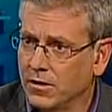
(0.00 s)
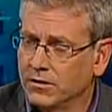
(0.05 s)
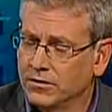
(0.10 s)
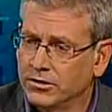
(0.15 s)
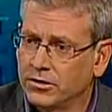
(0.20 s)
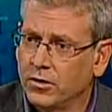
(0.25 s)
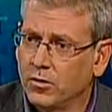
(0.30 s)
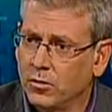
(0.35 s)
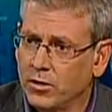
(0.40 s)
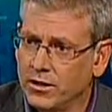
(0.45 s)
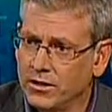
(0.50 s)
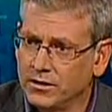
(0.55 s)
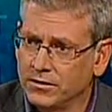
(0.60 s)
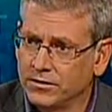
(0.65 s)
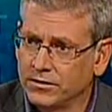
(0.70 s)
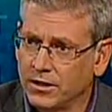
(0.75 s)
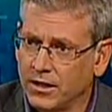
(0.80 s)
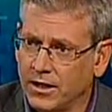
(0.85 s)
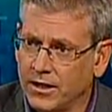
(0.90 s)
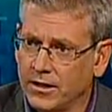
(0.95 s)
So we
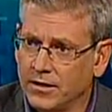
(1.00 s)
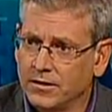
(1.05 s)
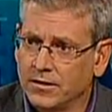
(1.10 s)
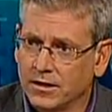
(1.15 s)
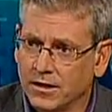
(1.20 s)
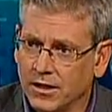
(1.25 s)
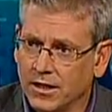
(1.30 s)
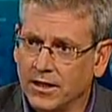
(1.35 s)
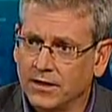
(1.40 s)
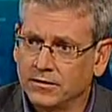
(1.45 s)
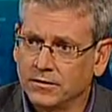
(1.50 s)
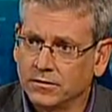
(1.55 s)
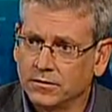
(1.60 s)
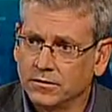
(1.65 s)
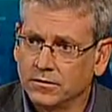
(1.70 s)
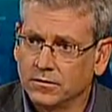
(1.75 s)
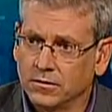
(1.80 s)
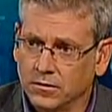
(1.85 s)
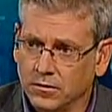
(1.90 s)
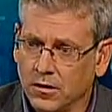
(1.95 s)
decided to
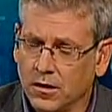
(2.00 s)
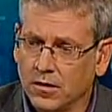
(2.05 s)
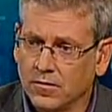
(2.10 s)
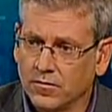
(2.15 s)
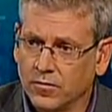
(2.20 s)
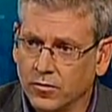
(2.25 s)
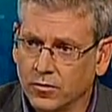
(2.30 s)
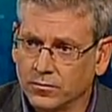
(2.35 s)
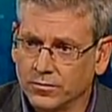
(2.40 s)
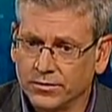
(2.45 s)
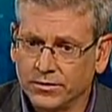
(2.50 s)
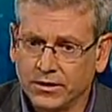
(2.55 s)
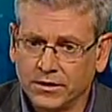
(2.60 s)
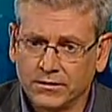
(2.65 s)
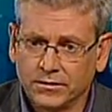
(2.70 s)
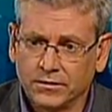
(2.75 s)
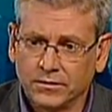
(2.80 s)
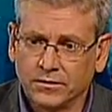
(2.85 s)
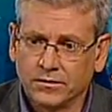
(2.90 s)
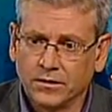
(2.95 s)
cancel the long-form
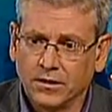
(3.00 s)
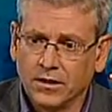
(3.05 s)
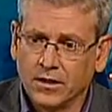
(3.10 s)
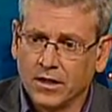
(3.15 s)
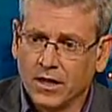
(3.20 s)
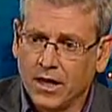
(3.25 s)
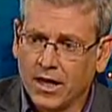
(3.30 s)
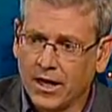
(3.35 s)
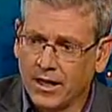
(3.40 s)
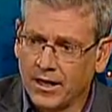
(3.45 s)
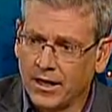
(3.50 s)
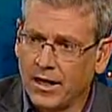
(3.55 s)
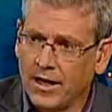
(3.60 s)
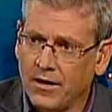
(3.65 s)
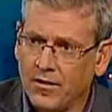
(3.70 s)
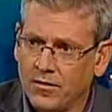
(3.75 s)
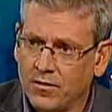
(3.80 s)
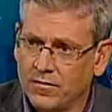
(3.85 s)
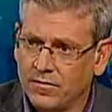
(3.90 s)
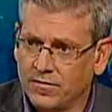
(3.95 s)
census. And
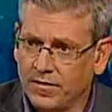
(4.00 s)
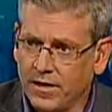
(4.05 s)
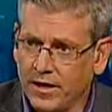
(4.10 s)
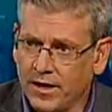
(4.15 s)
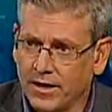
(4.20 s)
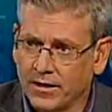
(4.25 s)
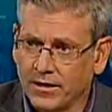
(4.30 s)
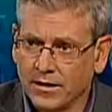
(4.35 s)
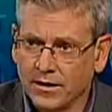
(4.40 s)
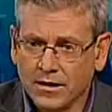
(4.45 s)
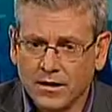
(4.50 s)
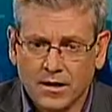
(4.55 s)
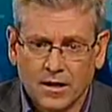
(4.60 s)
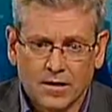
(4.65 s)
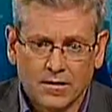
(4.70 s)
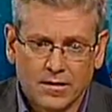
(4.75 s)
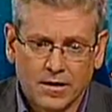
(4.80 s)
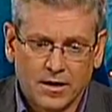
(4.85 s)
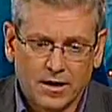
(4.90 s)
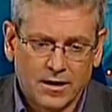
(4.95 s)
now the fact
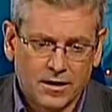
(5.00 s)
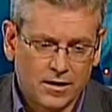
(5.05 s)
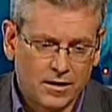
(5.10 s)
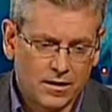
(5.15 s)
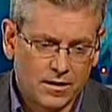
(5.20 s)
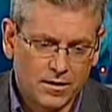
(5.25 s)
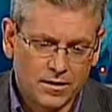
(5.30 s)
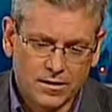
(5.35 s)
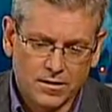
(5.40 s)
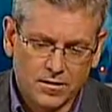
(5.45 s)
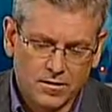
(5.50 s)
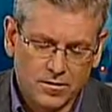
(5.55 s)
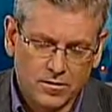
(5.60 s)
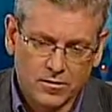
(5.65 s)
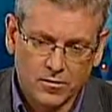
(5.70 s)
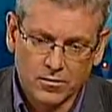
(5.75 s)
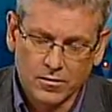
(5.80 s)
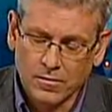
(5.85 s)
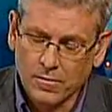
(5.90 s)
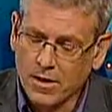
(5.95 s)
that, you
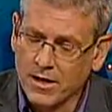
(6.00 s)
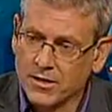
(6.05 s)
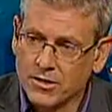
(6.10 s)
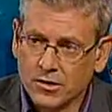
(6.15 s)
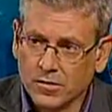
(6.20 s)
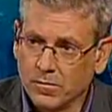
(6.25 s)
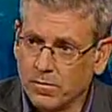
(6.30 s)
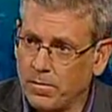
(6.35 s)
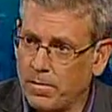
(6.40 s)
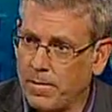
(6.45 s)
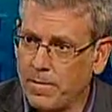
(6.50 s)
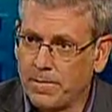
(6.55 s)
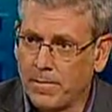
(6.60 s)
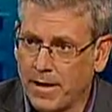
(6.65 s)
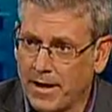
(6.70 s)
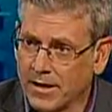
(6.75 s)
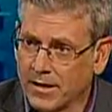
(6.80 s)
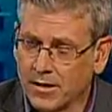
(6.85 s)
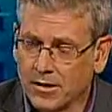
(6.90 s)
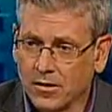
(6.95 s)
know, the major
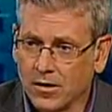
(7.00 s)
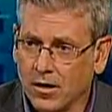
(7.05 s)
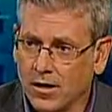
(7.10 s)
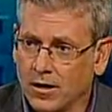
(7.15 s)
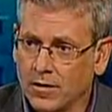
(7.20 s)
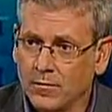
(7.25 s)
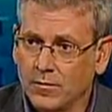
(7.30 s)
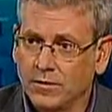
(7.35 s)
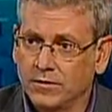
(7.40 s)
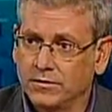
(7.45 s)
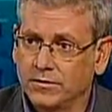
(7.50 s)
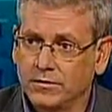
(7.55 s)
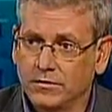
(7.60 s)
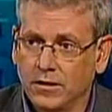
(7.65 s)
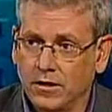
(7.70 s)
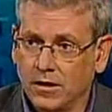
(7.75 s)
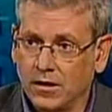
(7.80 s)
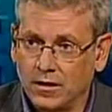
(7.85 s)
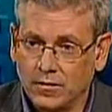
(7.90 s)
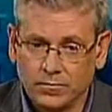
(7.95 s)
bank economists,
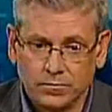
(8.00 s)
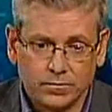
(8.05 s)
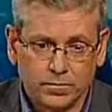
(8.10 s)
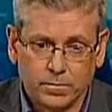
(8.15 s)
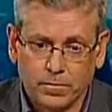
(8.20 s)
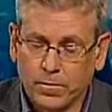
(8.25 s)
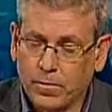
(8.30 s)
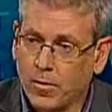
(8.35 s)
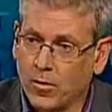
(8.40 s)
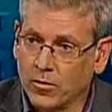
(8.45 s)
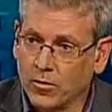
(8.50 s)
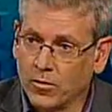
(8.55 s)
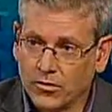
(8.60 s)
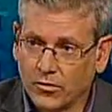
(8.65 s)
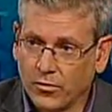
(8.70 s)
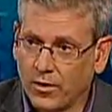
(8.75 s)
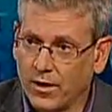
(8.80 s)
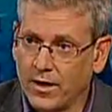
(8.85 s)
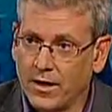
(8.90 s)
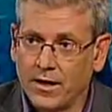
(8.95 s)
Board of
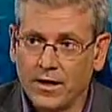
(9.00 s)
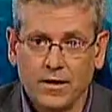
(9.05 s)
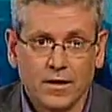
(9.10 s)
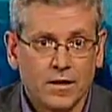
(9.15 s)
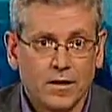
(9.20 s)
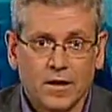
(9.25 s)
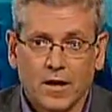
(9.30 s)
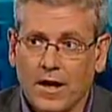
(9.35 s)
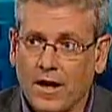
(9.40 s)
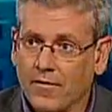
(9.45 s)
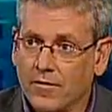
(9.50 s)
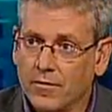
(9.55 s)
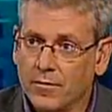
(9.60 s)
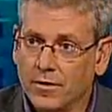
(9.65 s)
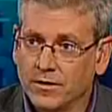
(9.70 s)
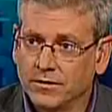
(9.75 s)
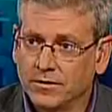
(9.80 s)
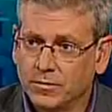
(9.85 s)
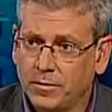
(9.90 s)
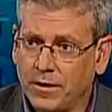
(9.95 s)
Trade, every
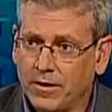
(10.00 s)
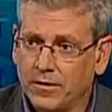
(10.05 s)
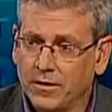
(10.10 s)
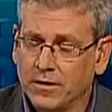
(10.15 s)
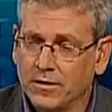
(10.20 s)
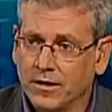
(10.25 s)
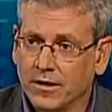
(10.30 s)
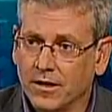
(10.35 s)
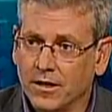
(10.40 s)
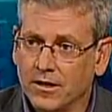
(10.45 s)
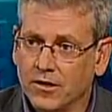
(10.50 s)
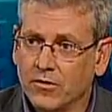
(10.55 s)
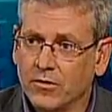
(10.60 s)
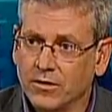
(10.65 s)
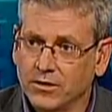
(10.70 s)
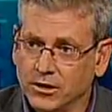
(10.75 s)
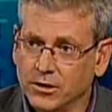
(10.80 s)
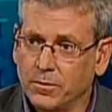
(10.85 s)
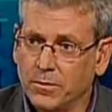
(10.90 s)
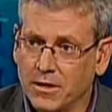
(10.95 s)
municipality in the country
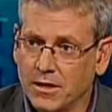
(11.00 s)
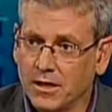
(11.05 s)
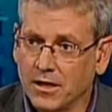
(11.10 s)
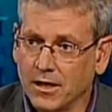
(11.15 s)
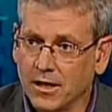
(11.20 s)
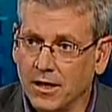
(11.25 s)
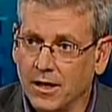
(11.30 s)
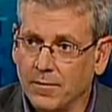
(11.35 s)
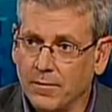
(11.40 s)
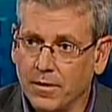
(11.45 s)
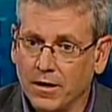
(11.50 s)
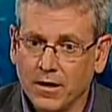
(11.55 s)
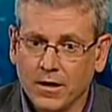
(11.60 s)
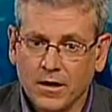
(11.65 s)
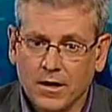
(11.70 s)
is speaking up.